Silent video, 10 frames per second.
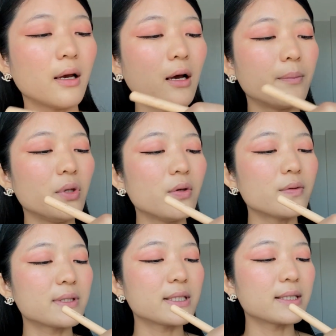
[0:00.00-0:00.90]
I'm
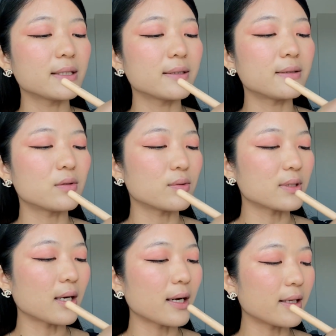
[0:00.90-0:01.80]
using this to
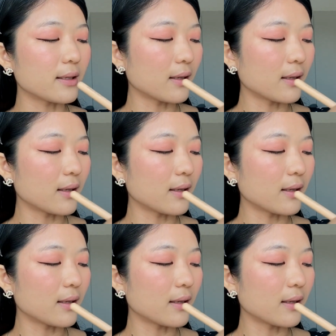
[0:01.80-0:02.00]
tight